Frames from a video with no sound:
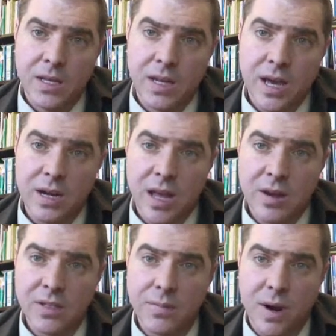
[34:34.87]
not
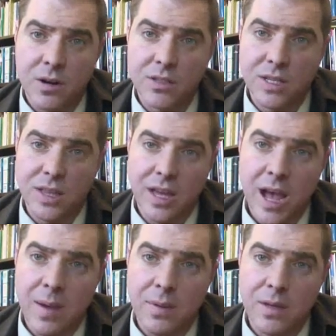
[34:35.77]
allowing democracy to
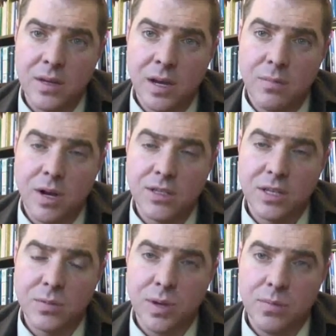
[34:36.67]
happen, oppressing
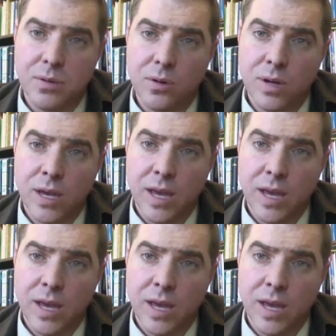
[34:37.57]
his people,